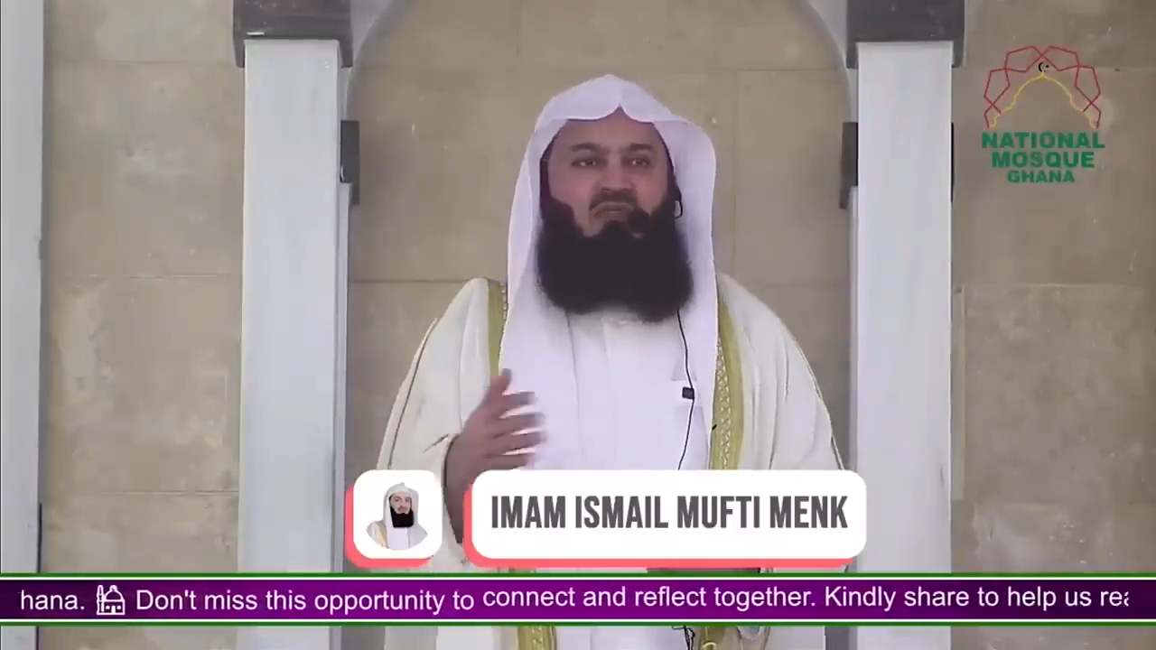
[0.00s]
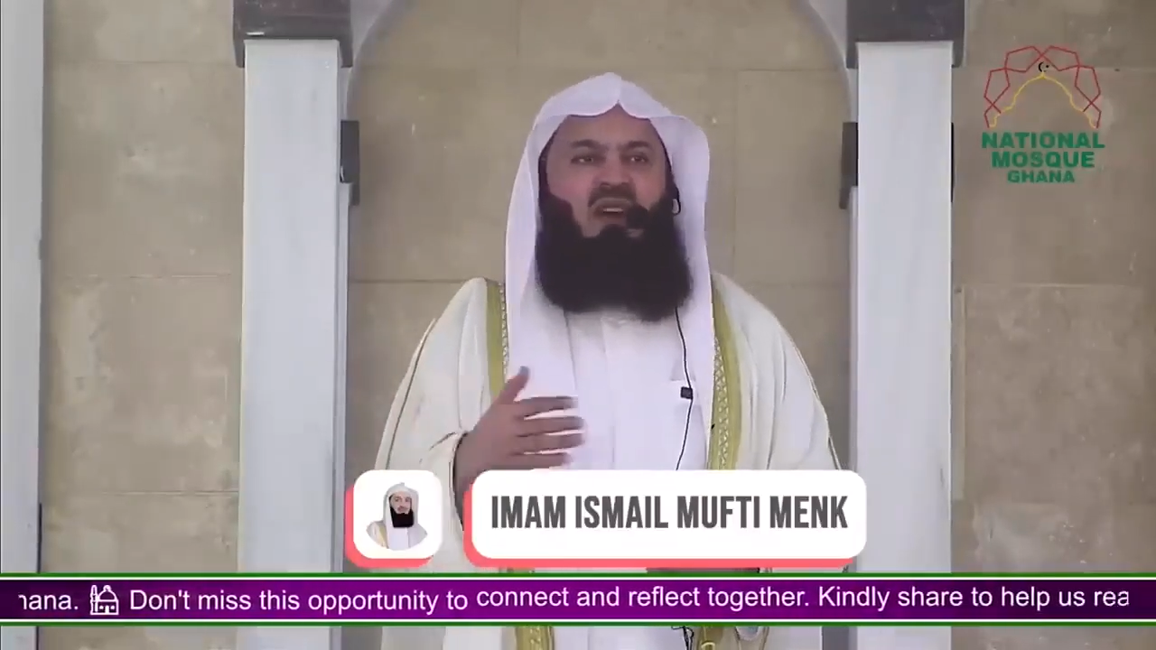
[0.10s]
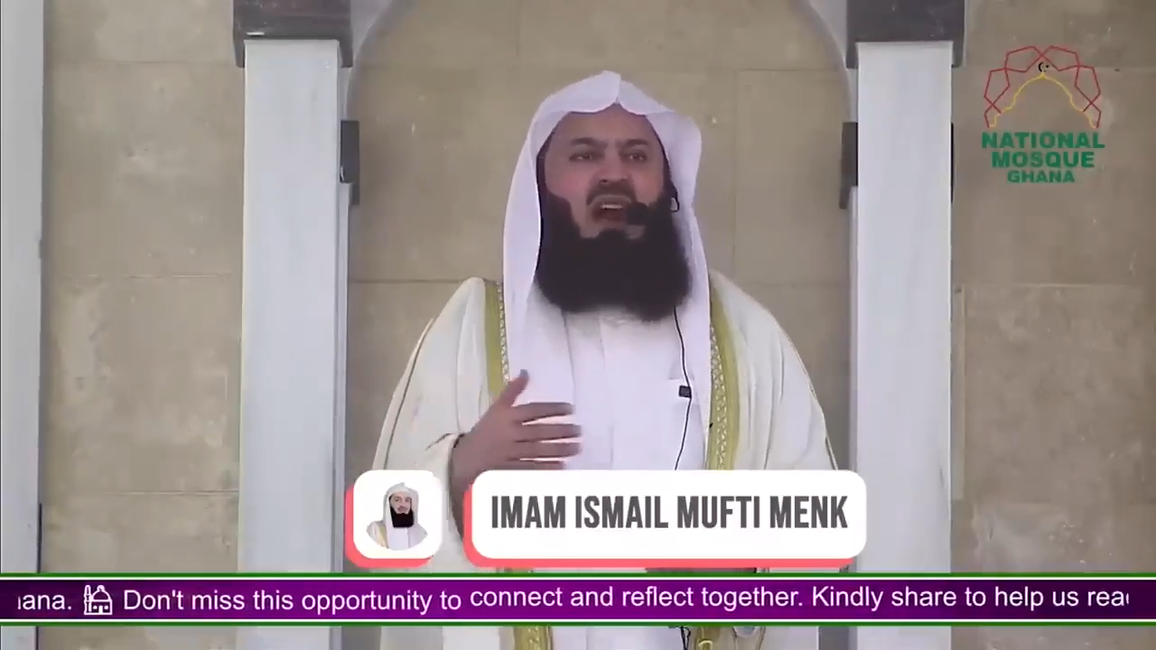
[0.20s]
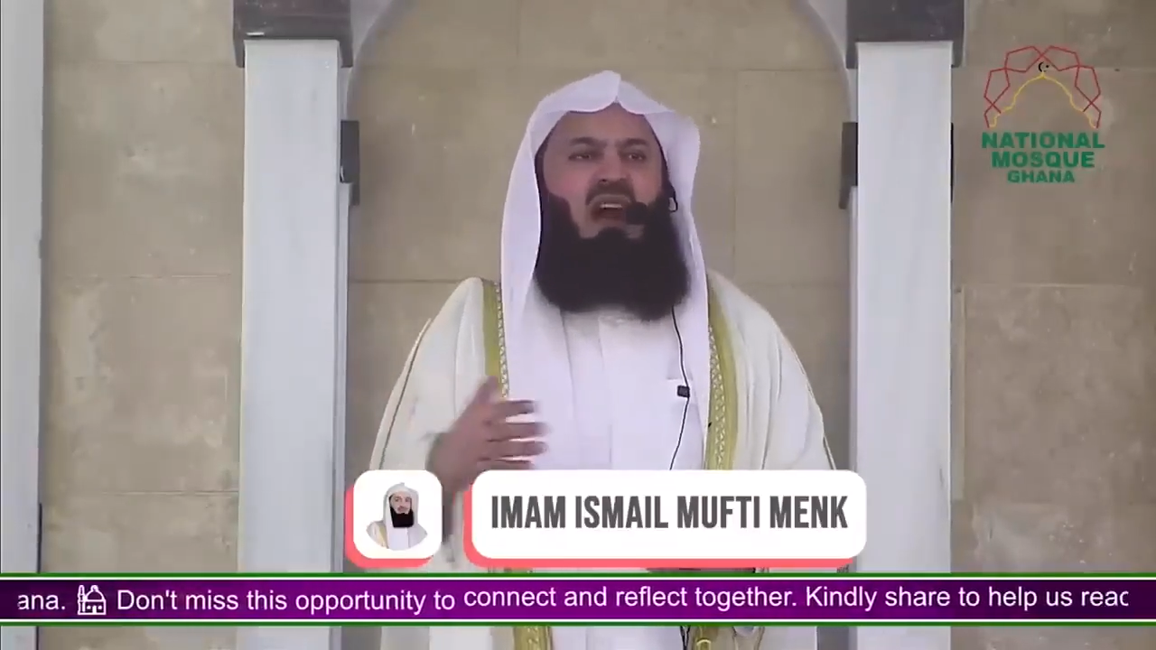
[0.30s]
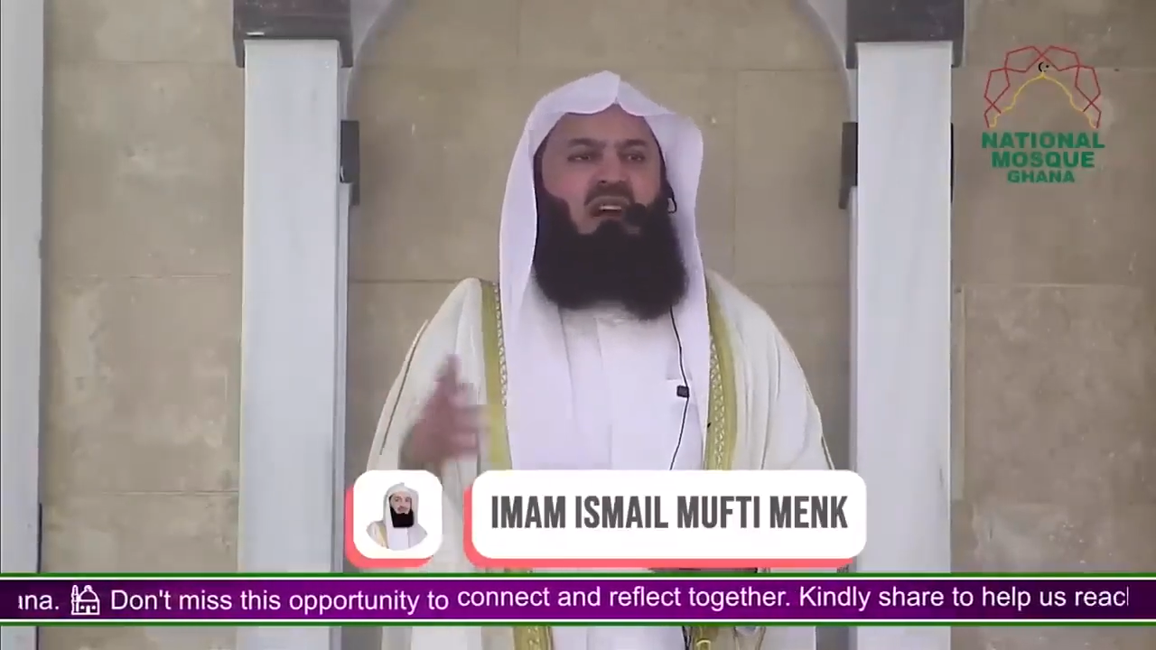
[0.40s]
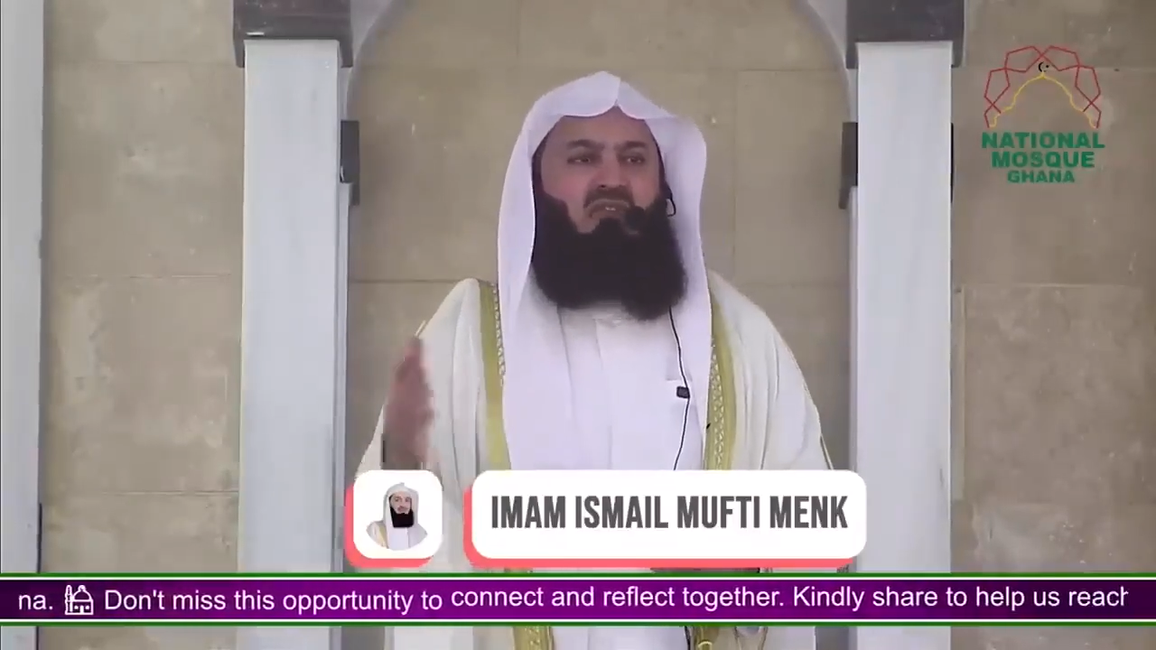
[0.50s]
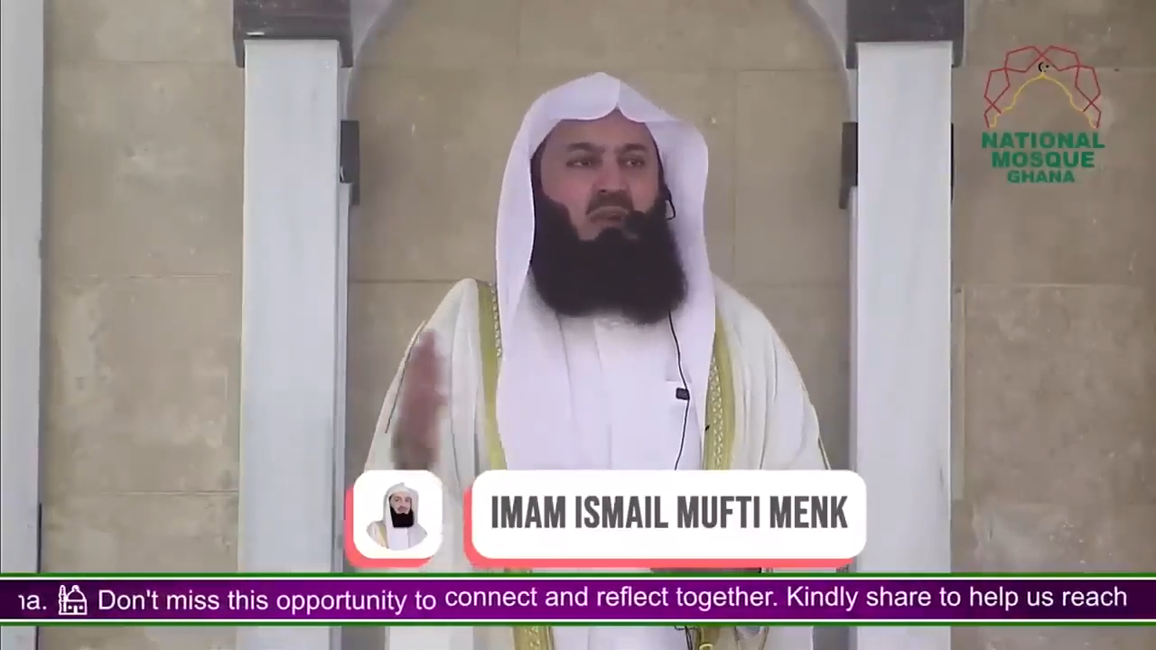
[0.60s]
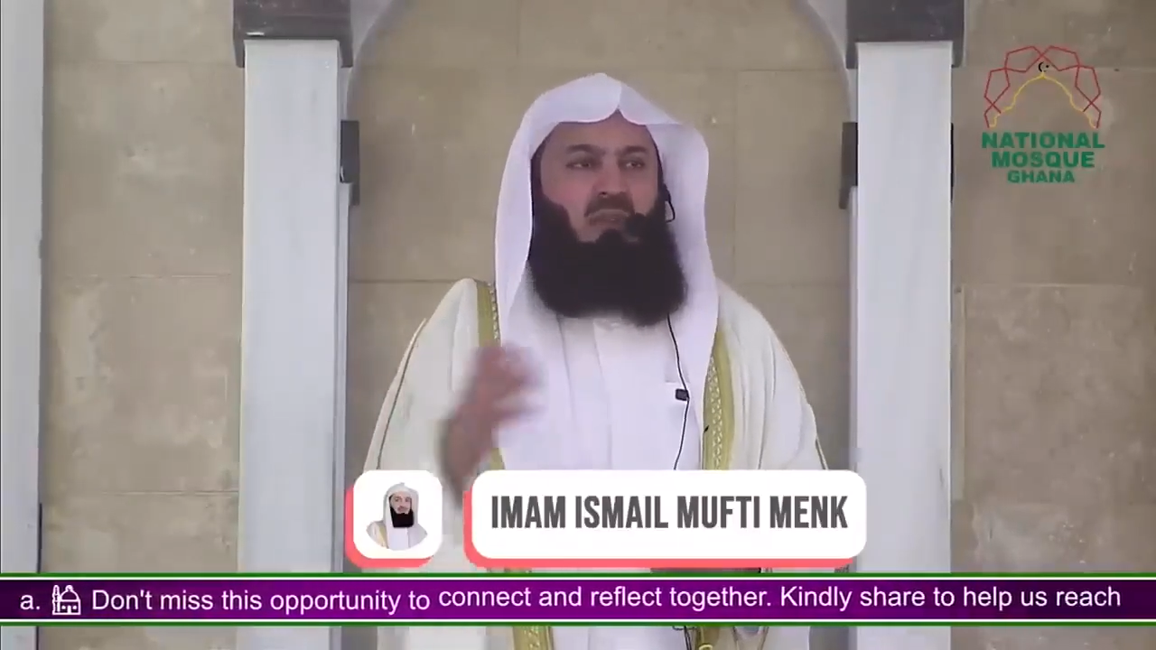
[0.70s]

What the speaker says: far